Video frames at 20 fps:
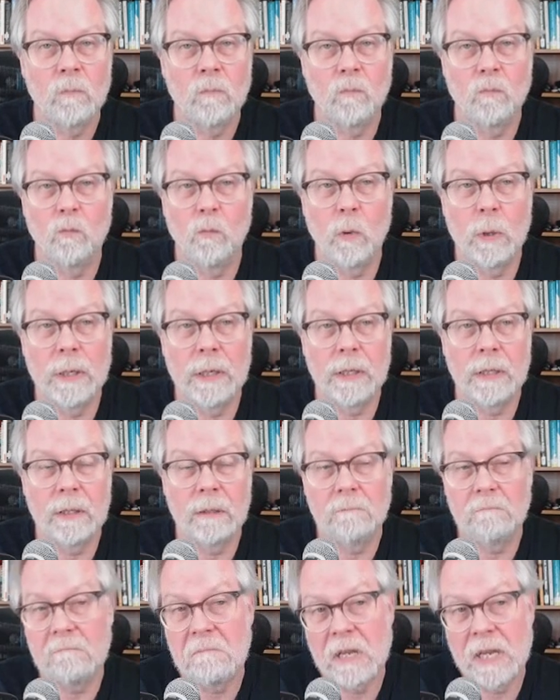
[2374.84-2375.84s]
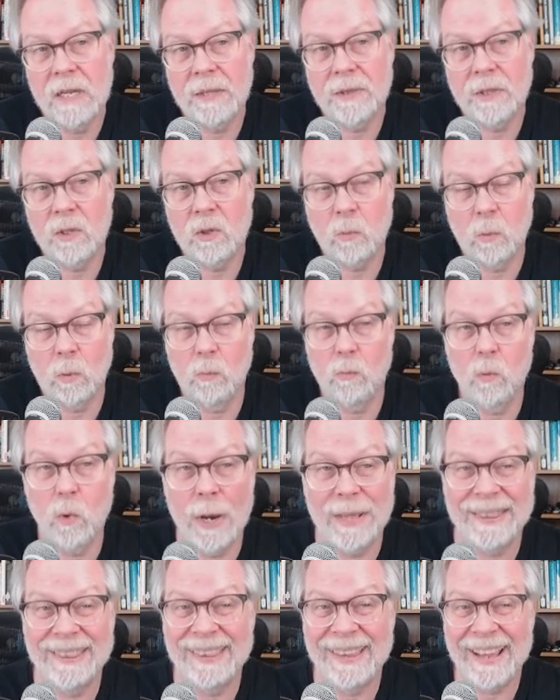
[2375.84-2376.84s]
We hit this with
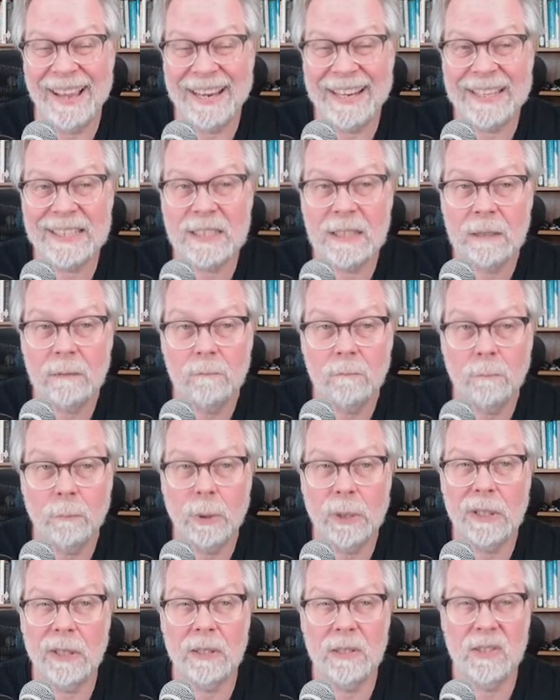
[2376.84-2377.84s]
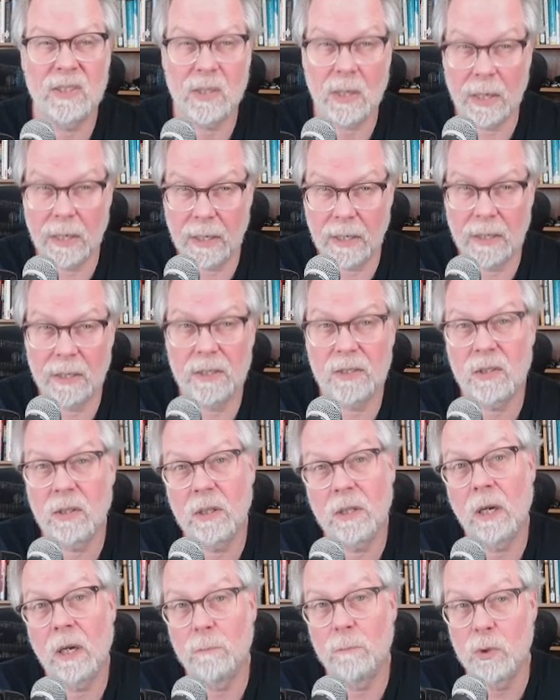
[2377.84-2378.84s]
red light because cyan is going
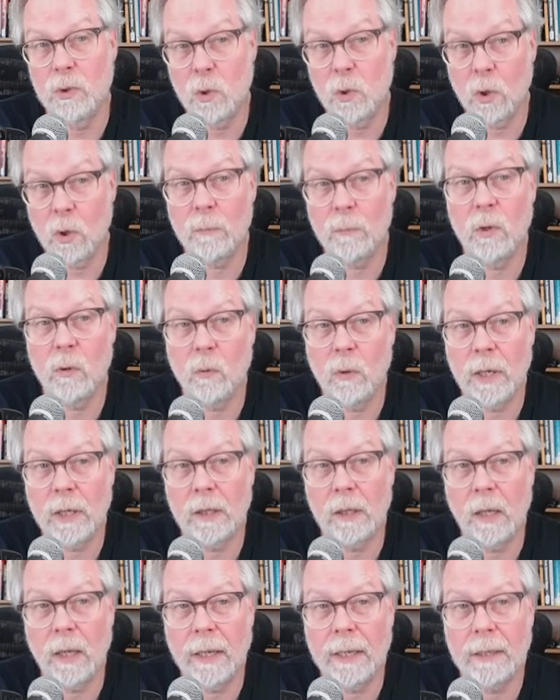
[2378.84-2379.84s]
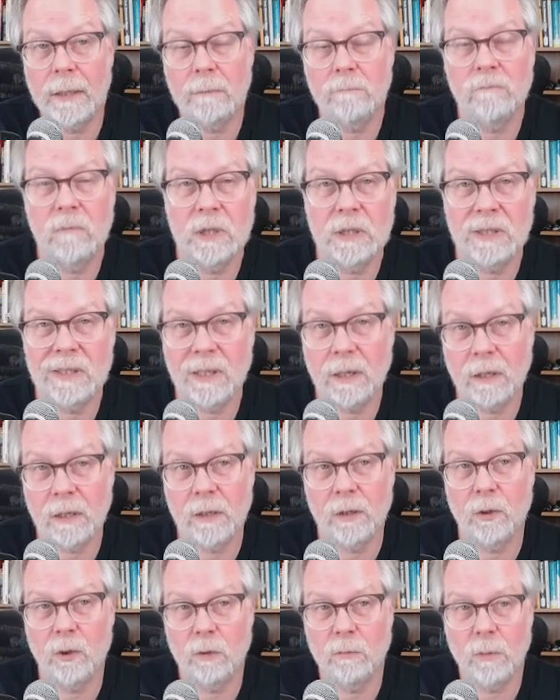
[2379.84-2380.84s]
to absorb the red light. It's not going to
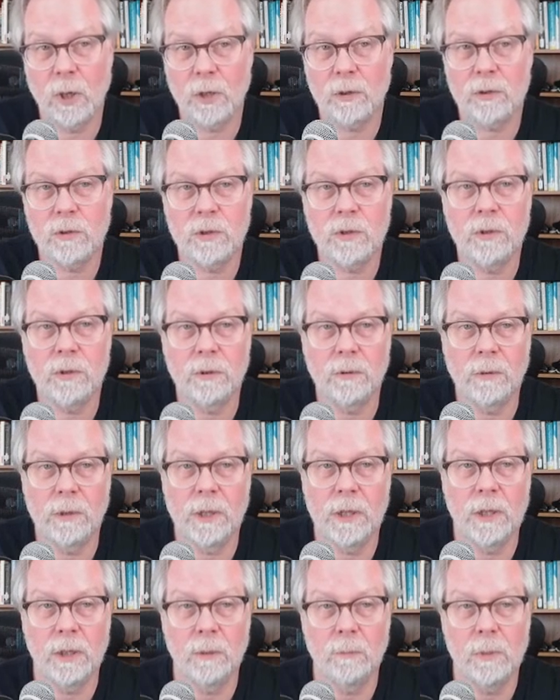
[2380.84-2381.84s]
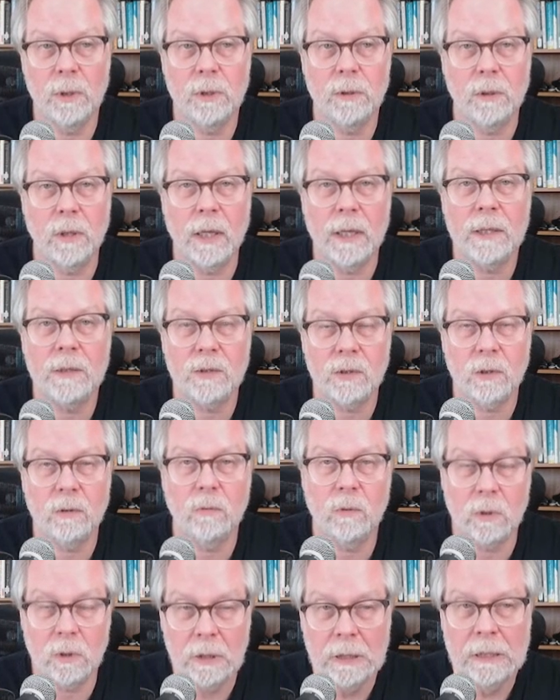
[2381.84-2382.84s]
do much to the green and the blue light, so
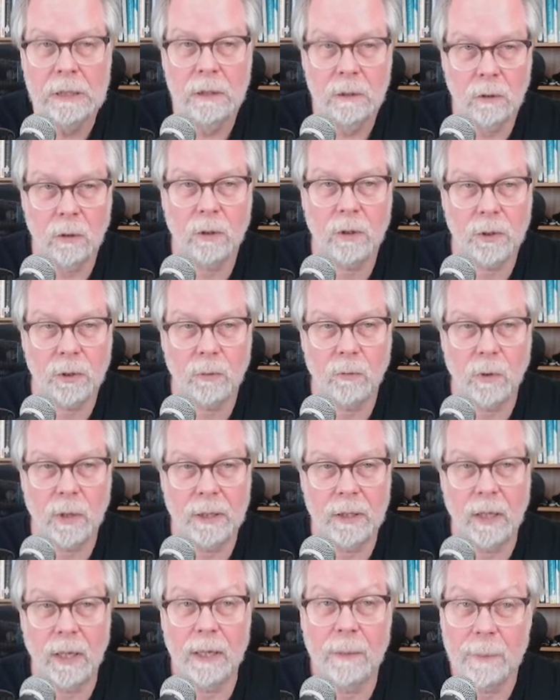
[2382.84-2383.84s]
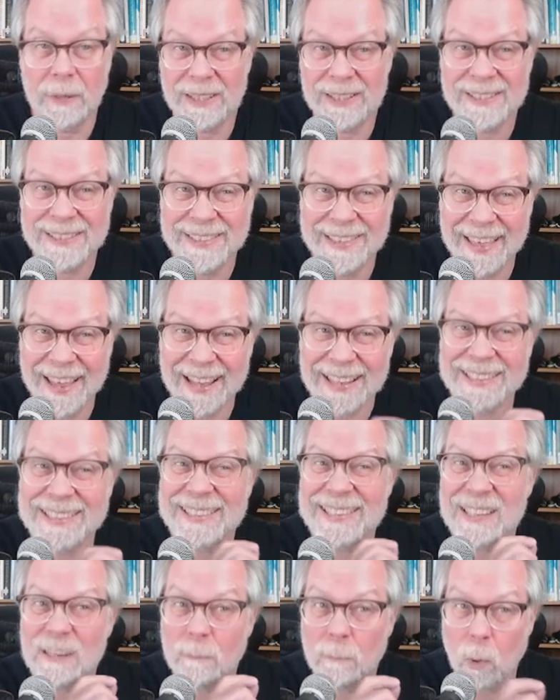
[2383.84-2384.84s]
we'll look at the red light because that's
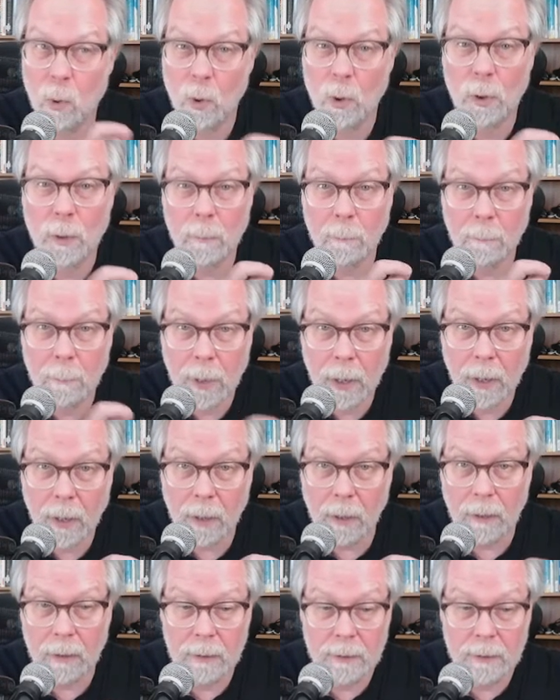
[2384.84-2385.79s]
the important part.